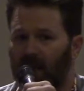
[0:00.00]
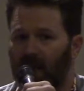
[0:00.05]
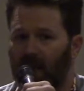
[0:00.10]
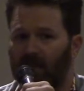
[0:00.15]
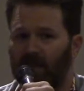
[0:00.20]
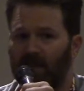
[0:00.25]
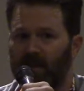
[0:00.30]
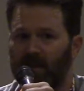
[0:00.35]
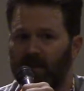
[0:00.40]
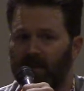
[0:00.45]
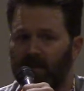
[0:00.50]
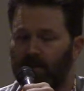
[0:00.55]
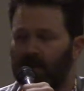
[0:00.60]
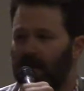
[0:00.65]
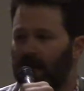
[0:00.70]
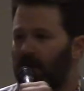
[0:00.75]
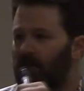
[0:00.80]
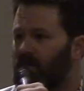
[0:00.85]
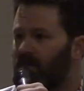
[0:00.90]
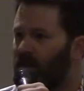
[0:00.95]
having some
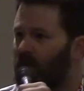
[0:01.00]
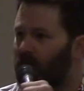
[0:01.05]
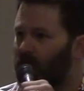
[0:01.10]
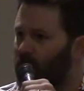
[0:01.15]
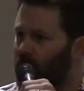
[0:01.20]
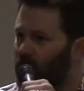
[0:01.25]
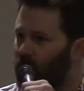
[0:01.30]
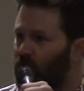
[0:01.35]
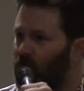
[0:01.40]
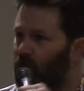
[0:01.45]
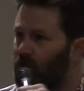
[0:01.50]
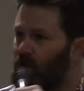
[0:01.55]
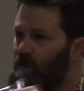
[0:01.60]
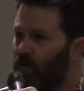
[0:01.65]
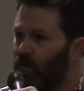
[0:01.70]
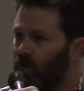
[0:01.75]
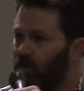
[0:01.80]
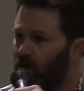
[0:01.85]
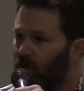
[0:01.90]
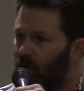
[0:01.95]
downtime in the
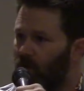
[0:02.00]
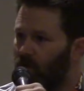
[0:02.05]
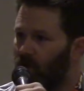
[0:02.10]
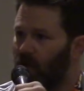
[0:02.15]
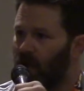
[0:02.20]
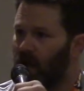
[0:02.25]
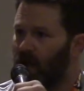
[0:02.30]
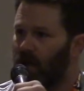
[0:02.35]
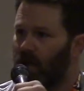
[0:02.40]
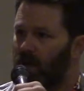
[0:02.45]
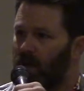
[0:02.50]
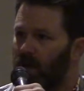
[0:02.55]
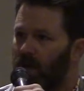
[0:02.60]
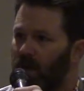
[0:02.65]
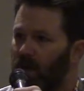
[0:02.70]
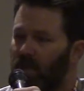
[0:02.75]
booth, right?